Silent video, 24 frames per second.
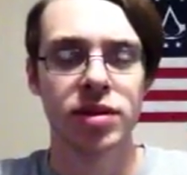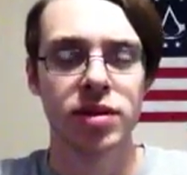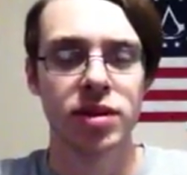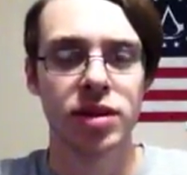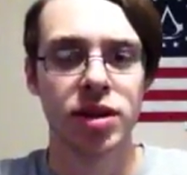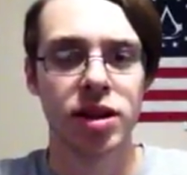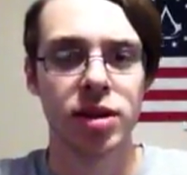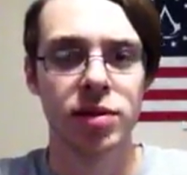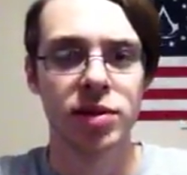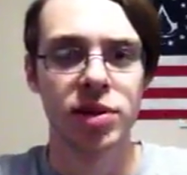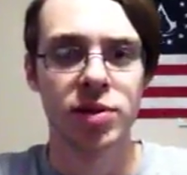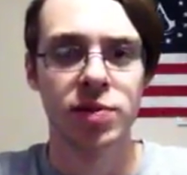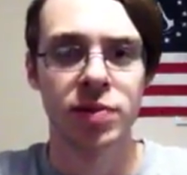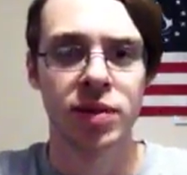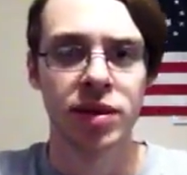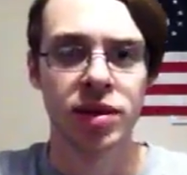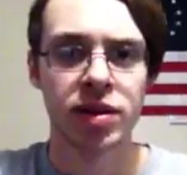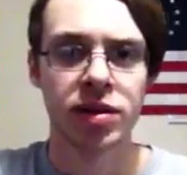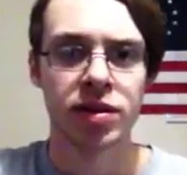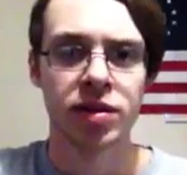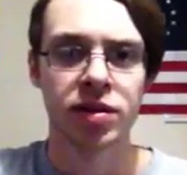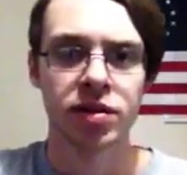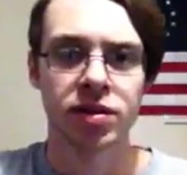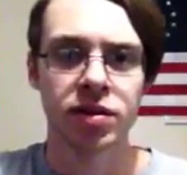It's
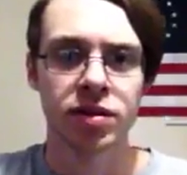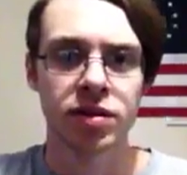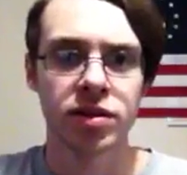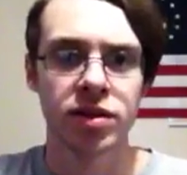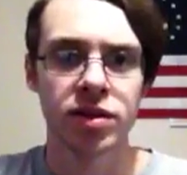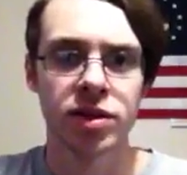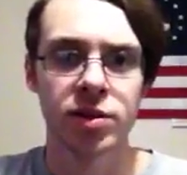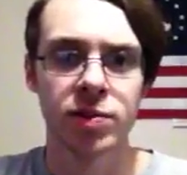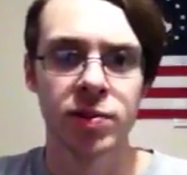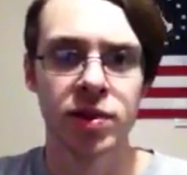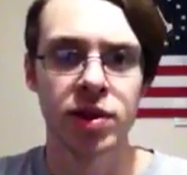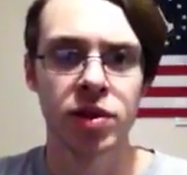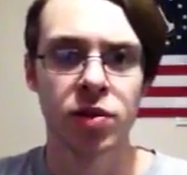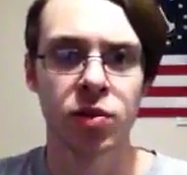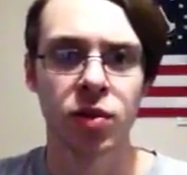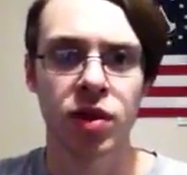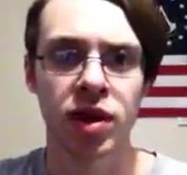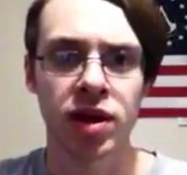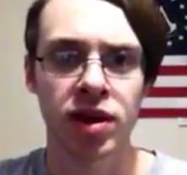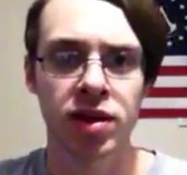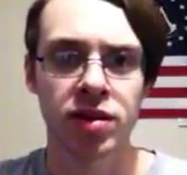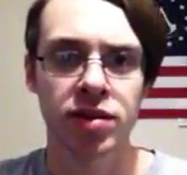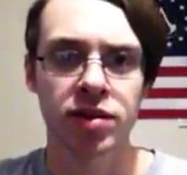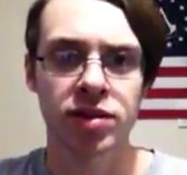been a
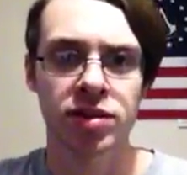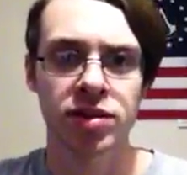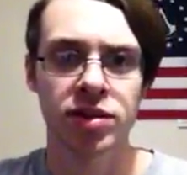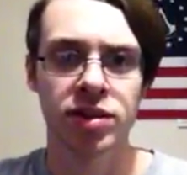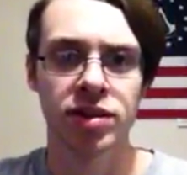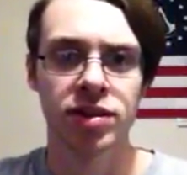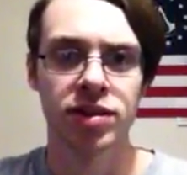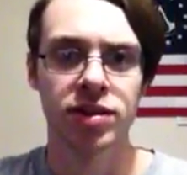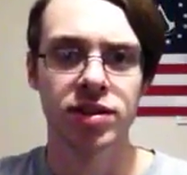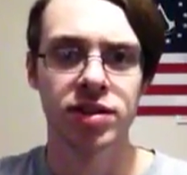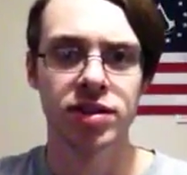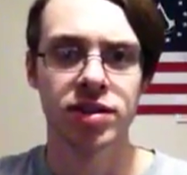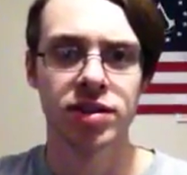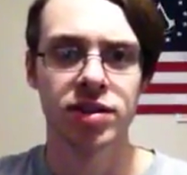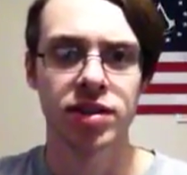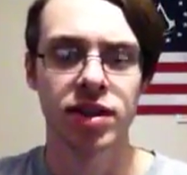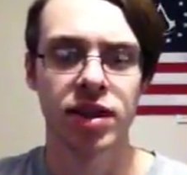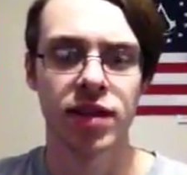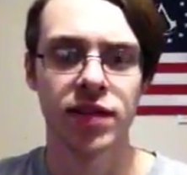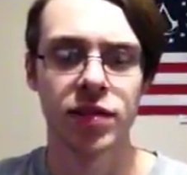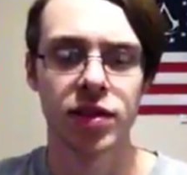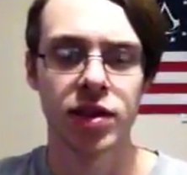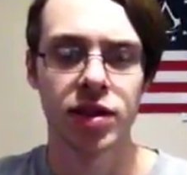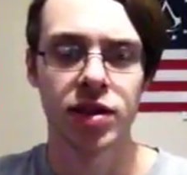while since
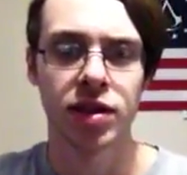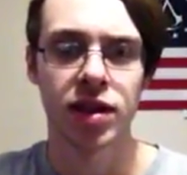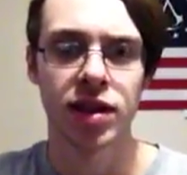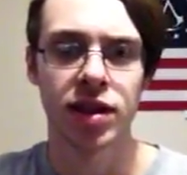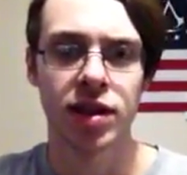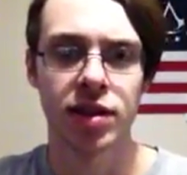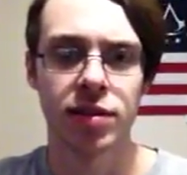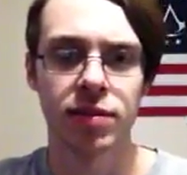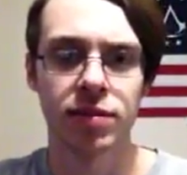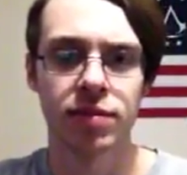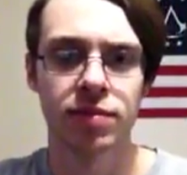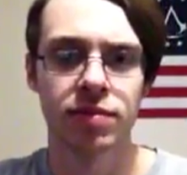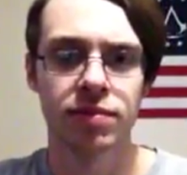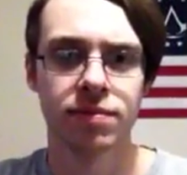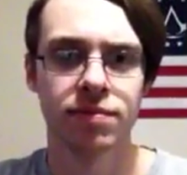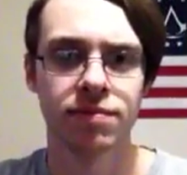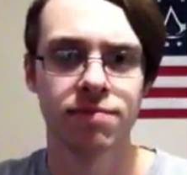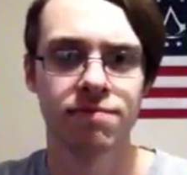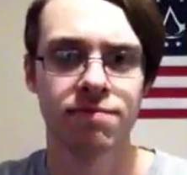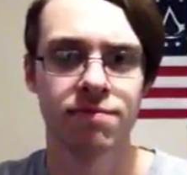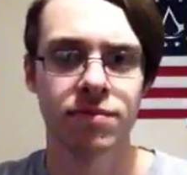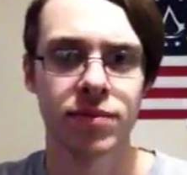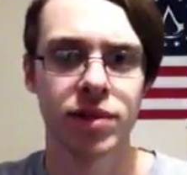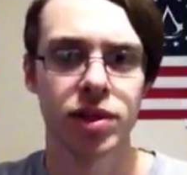I've done, like,
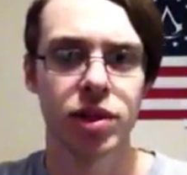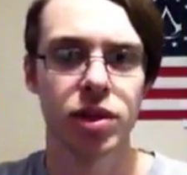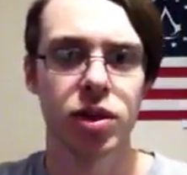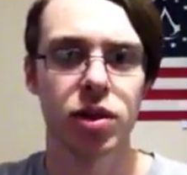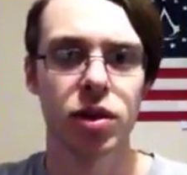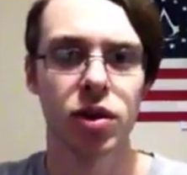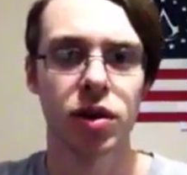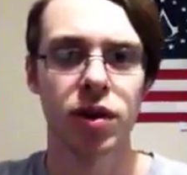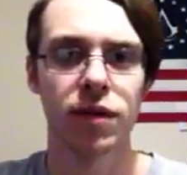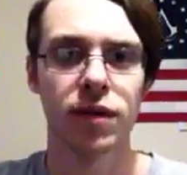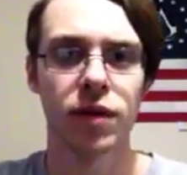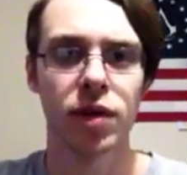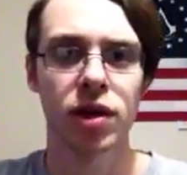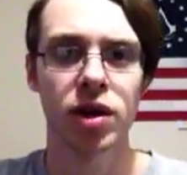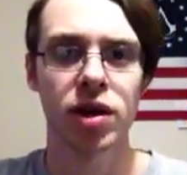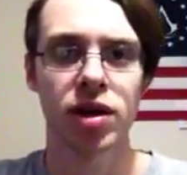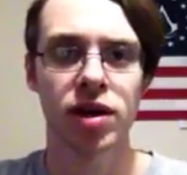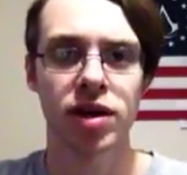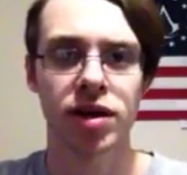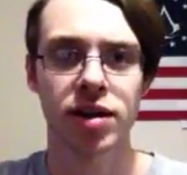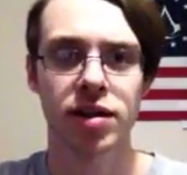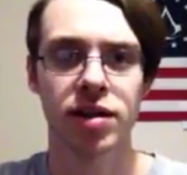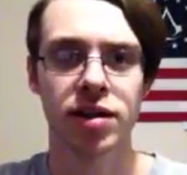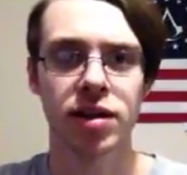you know, a
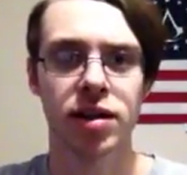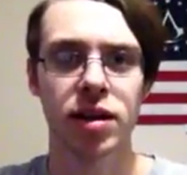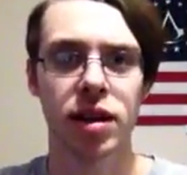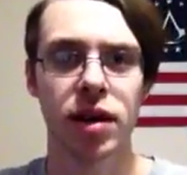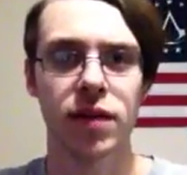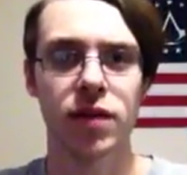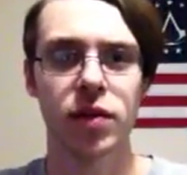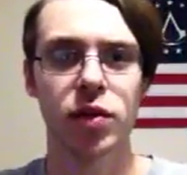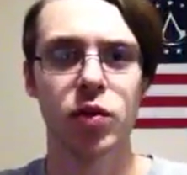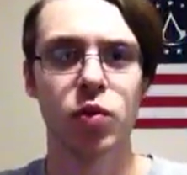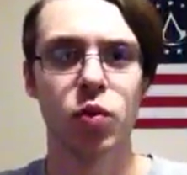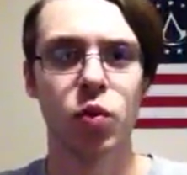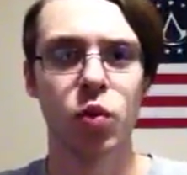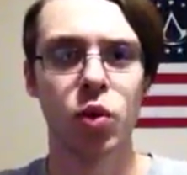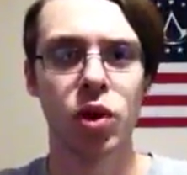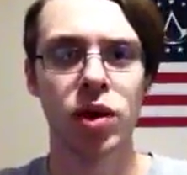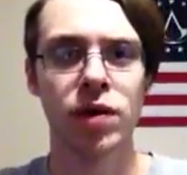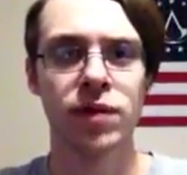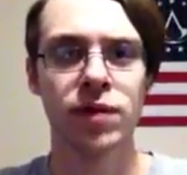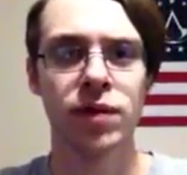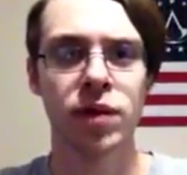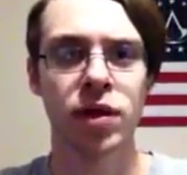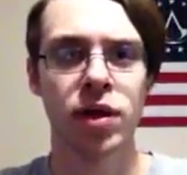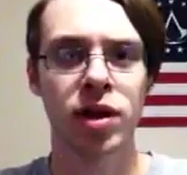vlog. I've done
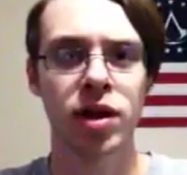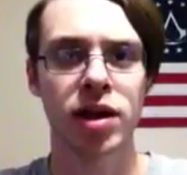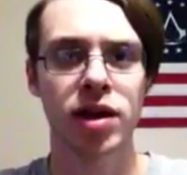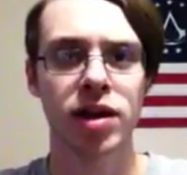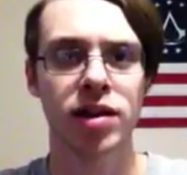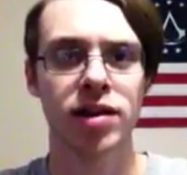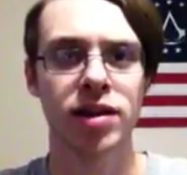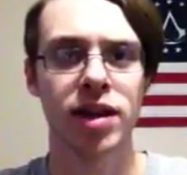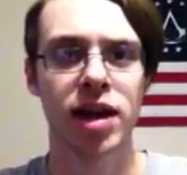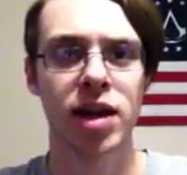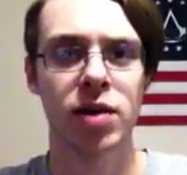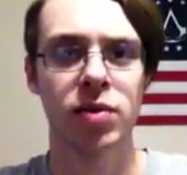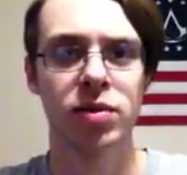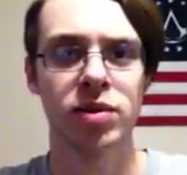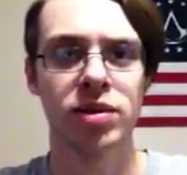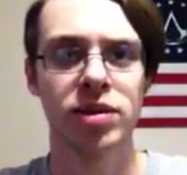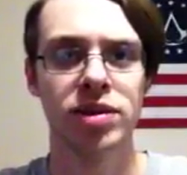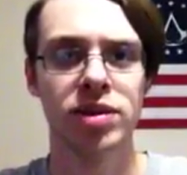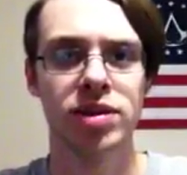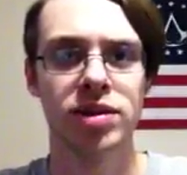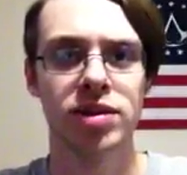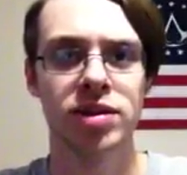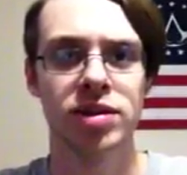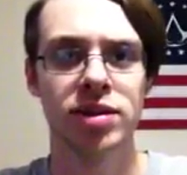one vlog, and that
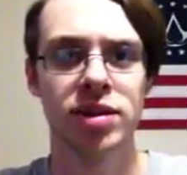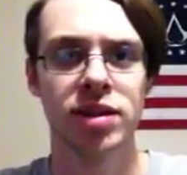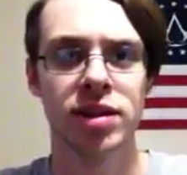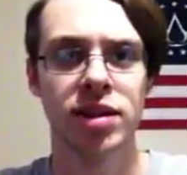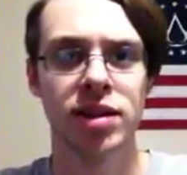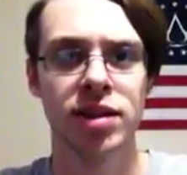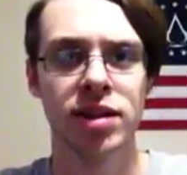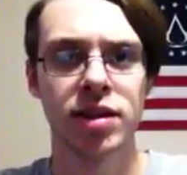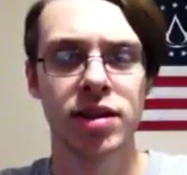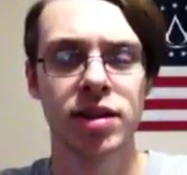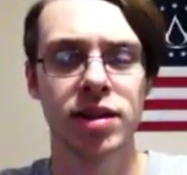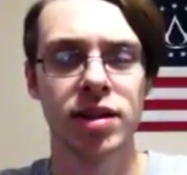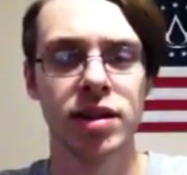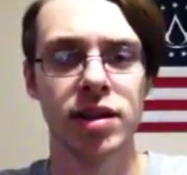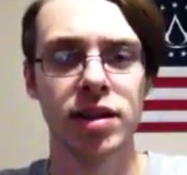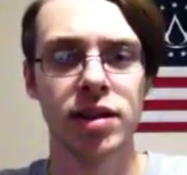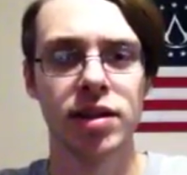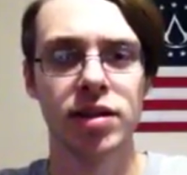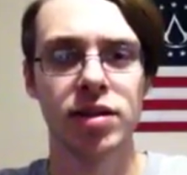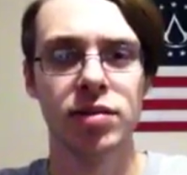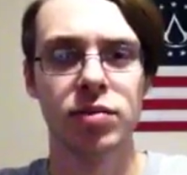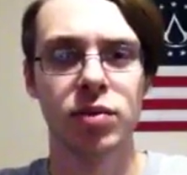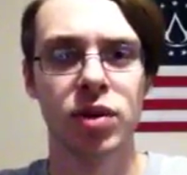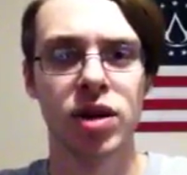was
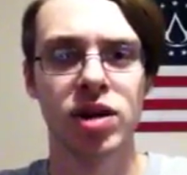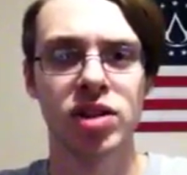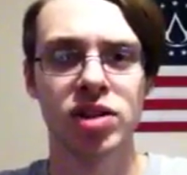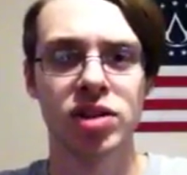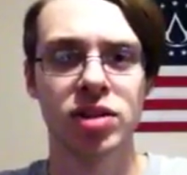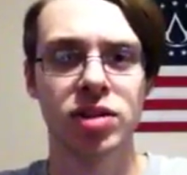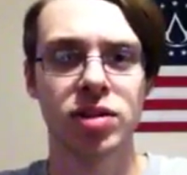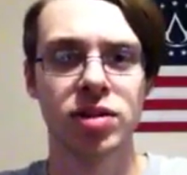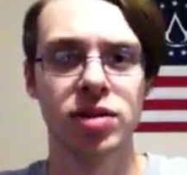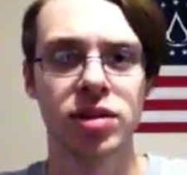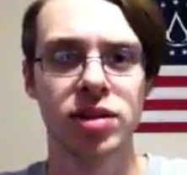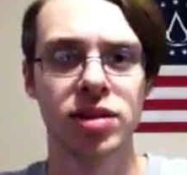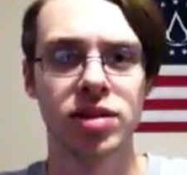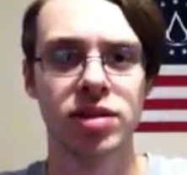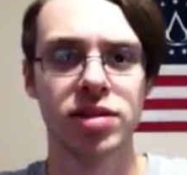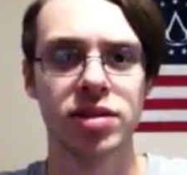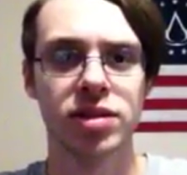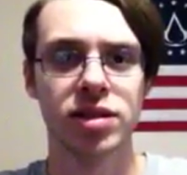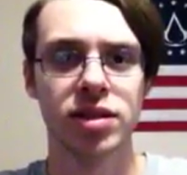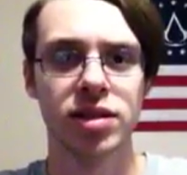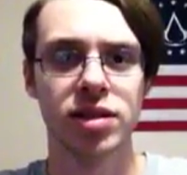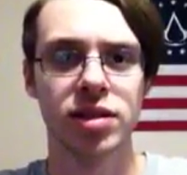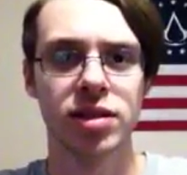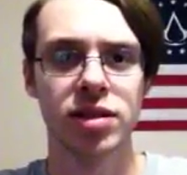in Washington,
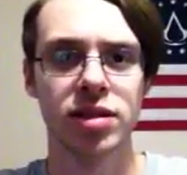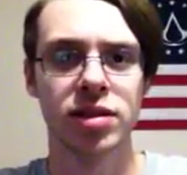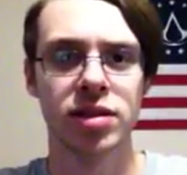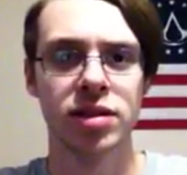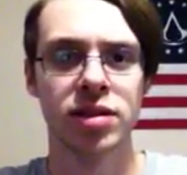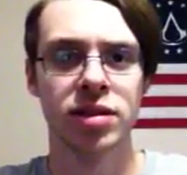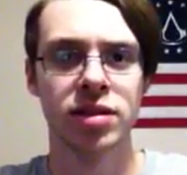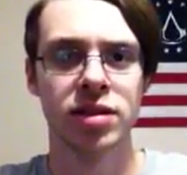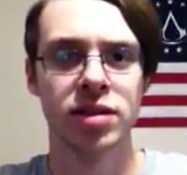D.C.